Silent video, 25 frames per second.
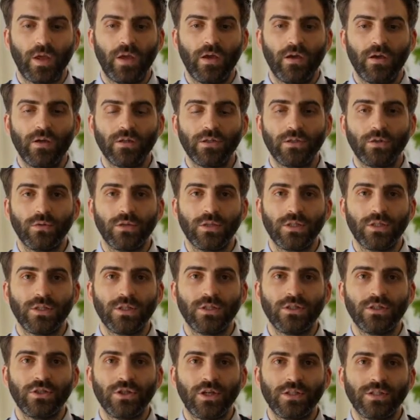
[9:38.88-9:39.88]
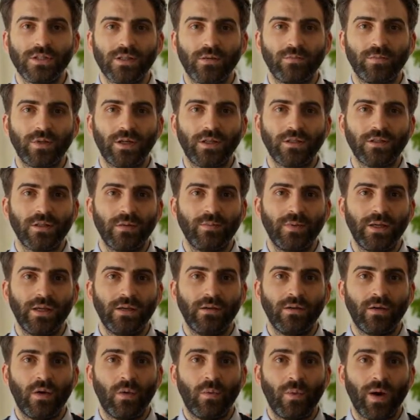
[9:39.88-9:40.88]
So this is just something to
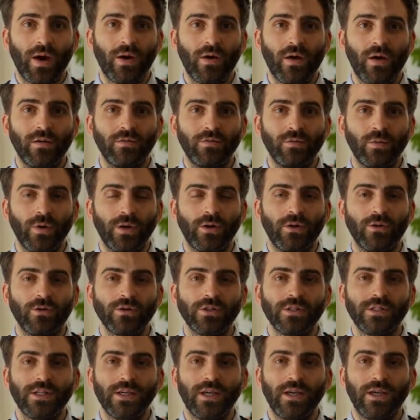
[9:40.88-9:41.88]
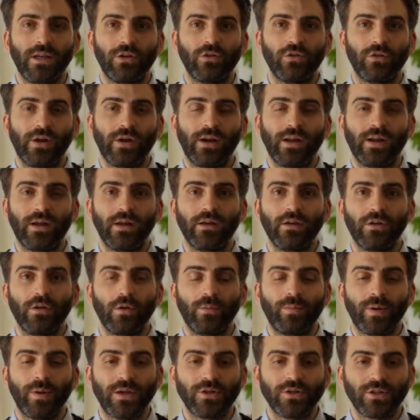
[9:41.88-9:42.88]
be aware of when you're seeing and treating your
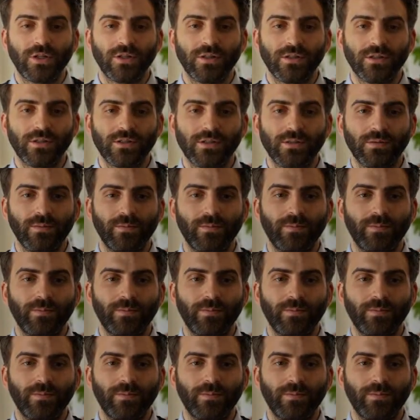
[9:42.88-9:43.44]
patients.